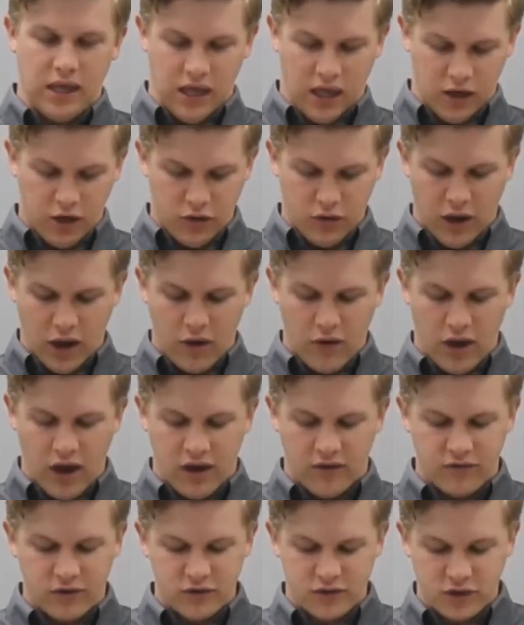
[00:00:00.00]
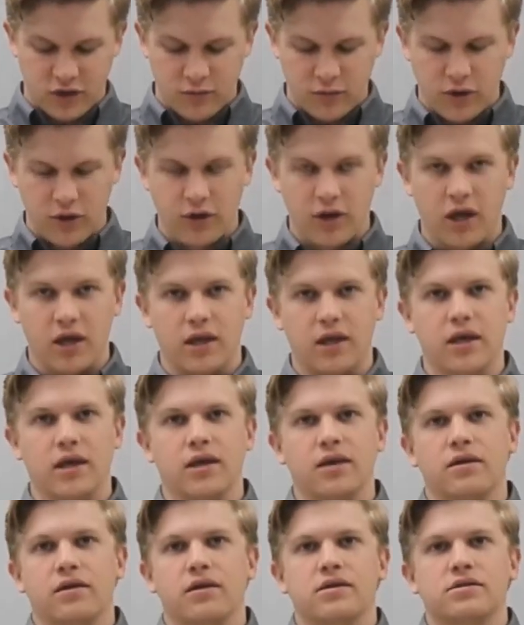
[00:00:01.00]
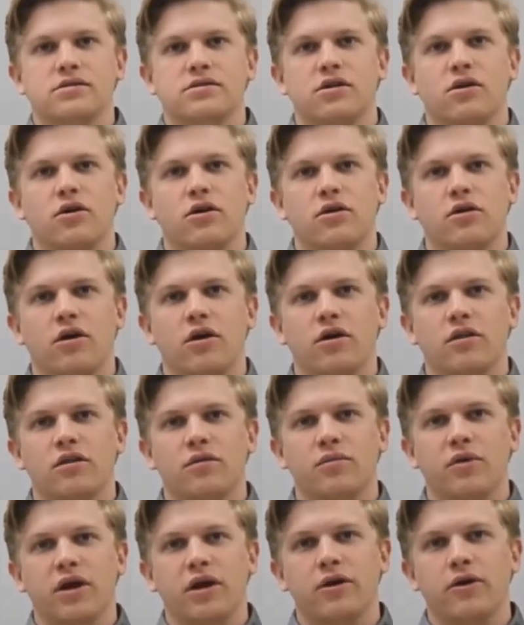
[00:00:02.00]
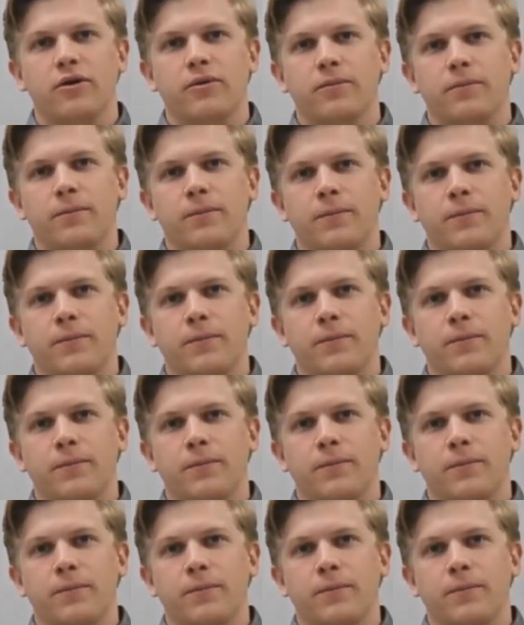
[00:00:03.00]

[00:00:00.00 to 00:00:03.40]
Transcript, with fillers: And you now have your terminal nut kit installed on the breaker.